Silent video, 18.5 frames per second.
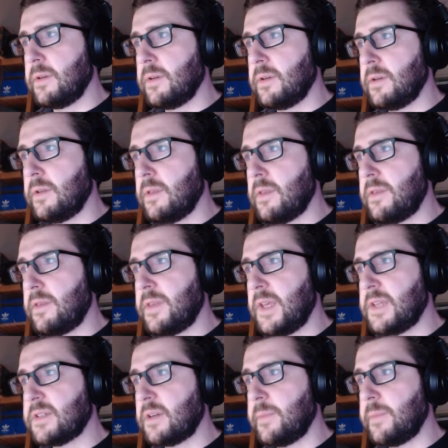
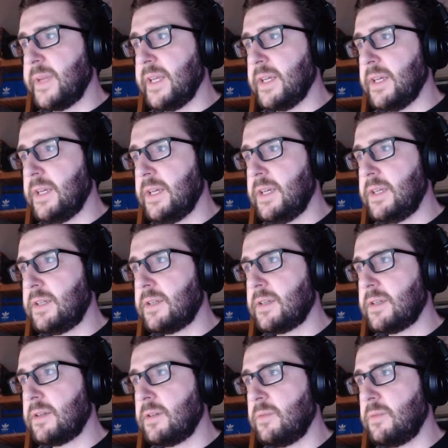things are being
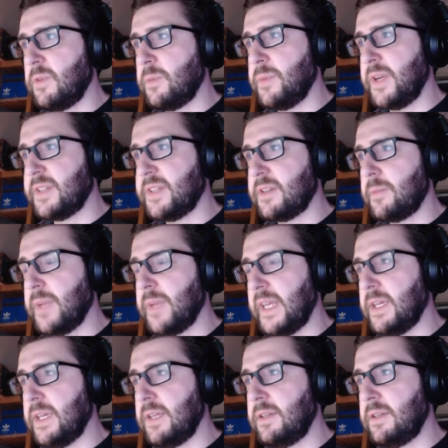hit, where bricks are being
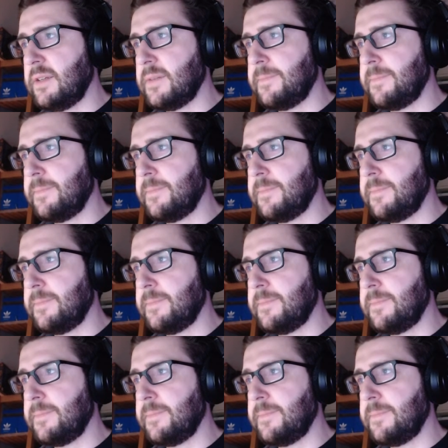hit.